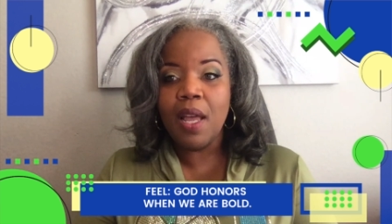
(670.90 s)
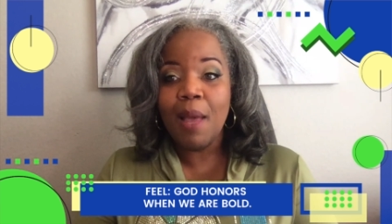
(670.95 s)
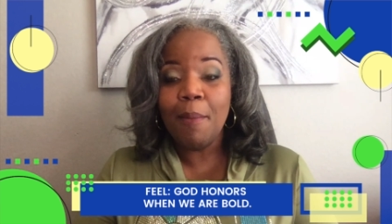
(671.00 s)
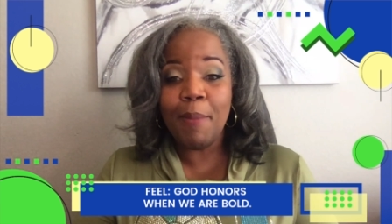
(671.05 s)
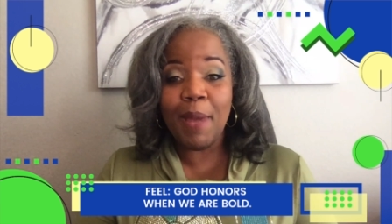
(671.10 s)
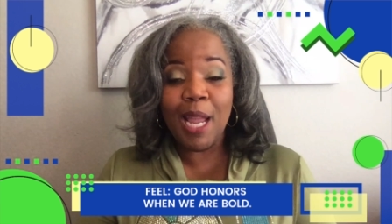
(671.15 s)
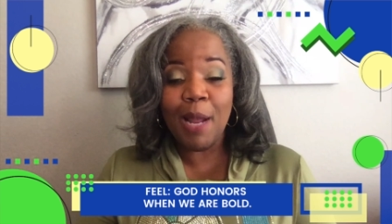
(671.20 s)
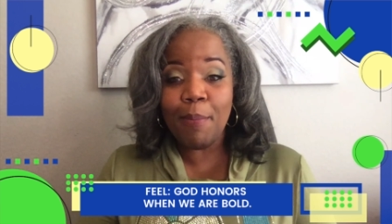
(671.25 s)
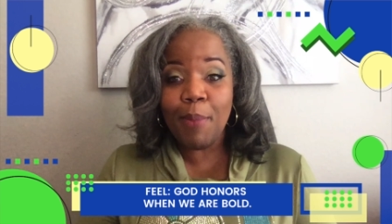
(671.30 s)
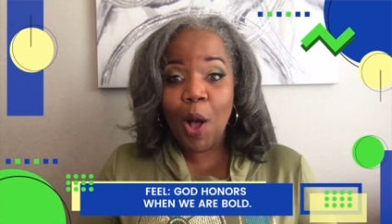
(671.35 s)

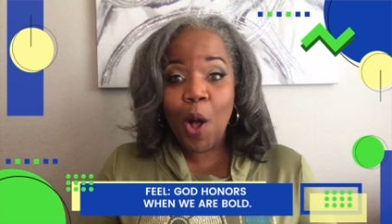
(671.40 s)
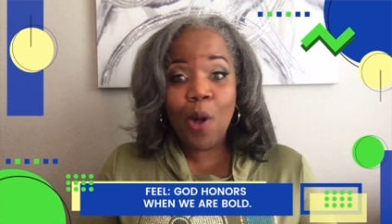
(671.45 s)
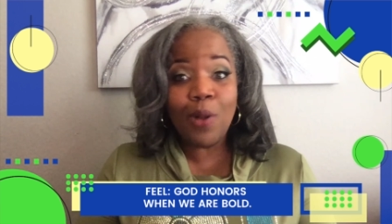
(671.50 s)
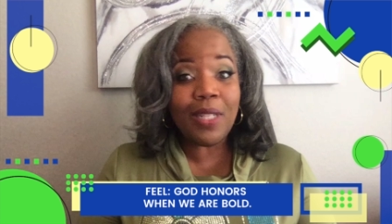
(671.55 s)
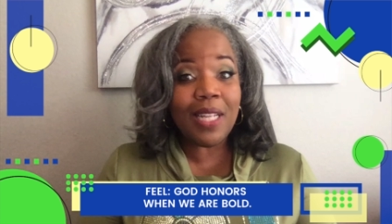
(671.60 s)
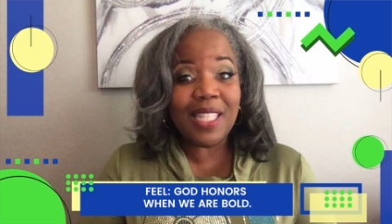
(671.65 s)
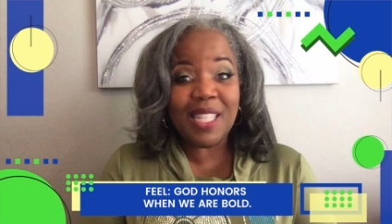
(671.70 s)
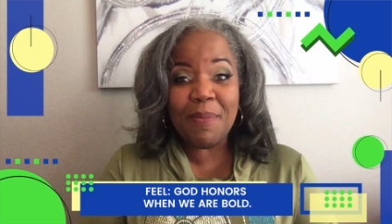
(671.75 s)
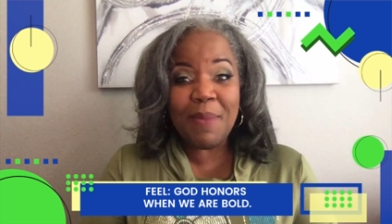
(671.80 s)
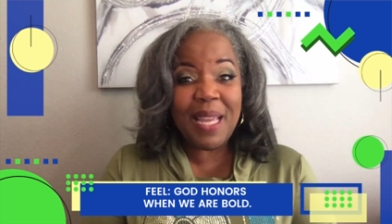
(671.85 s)
Being bold
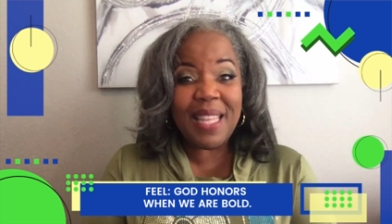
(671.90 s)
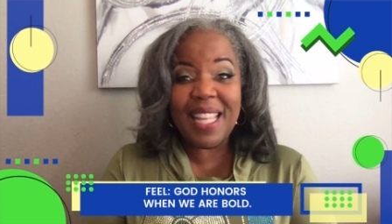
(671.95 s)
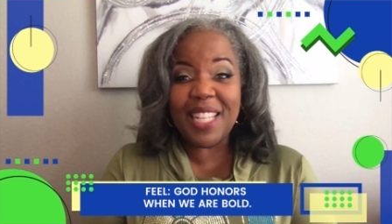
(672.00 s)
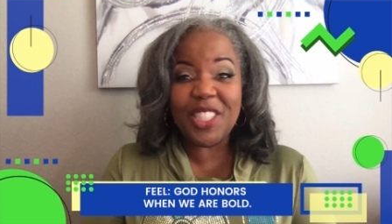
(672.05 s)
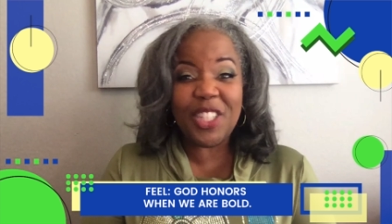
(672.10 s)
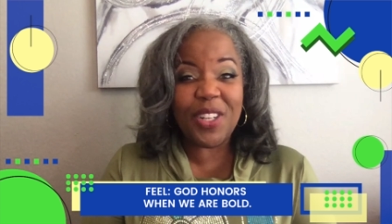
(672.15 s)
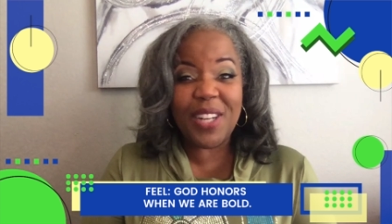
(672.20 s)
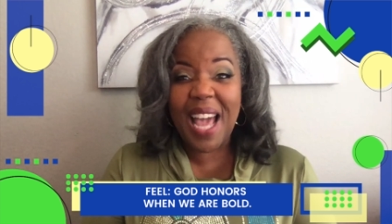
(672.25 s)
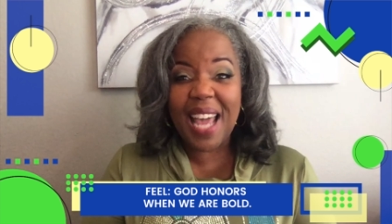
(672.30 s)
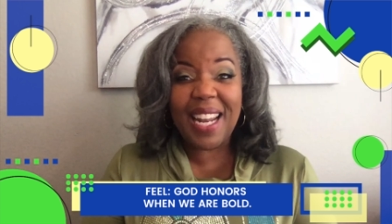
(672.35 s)
doesn't mean that
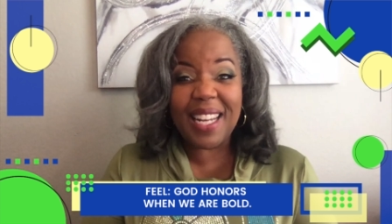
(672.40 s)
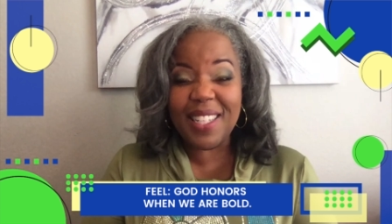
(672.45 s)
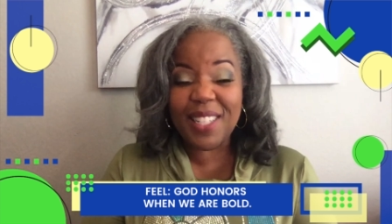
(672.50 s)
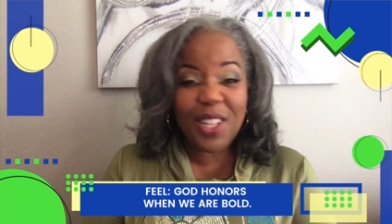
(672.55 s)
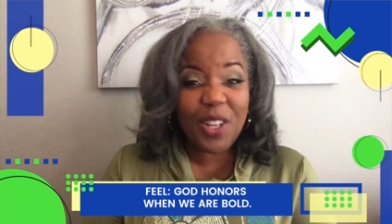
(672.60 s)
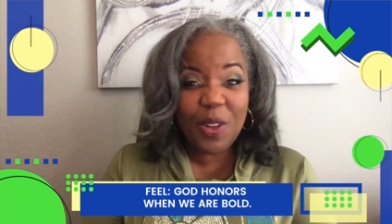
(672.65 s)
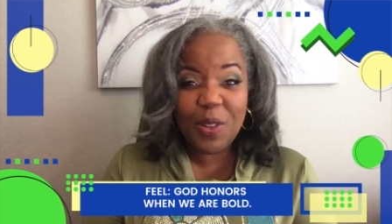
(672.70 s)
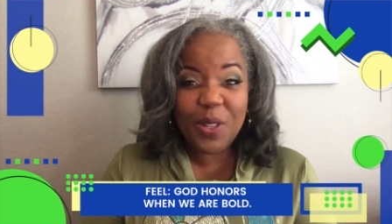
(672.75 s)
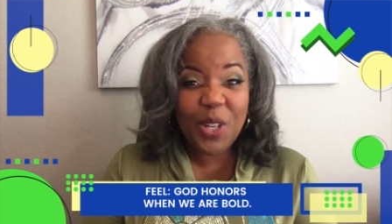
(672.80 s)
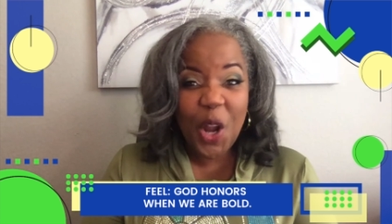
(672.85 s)
you're not a
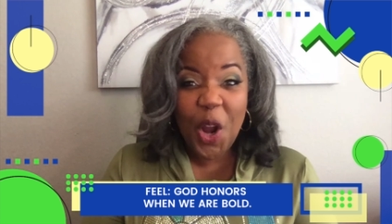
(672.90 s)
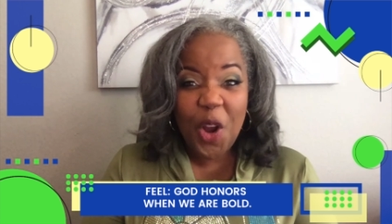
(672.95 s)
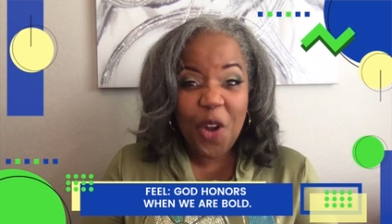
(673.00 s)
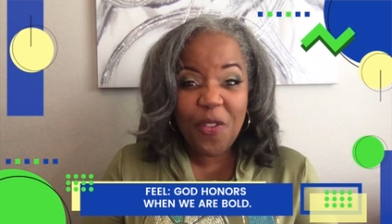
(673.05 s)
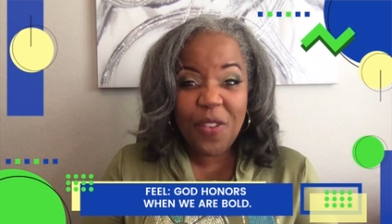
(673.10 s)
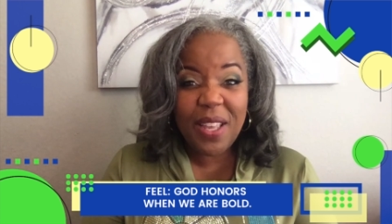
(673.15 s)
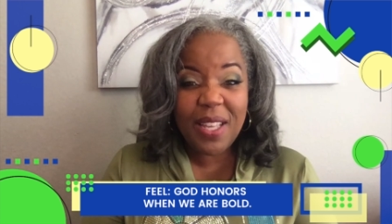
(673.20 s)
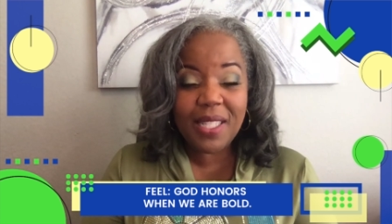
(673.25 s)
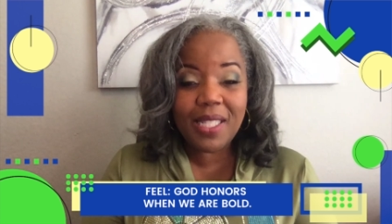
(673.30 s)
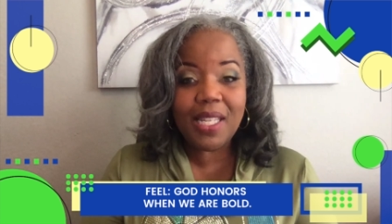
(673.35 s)
little
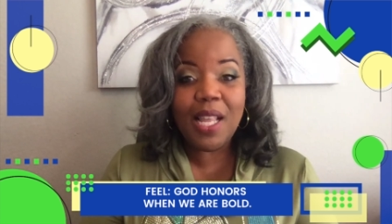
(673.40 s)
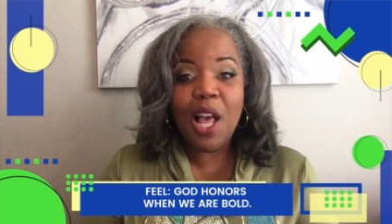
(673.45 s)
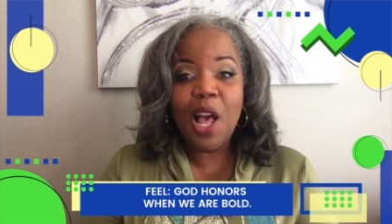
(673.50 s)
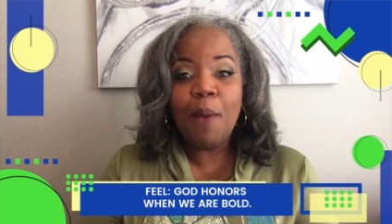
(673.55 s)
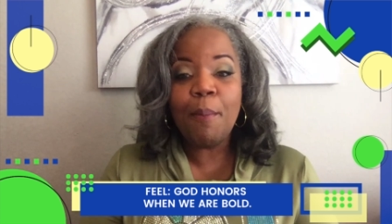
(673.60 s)
nervous,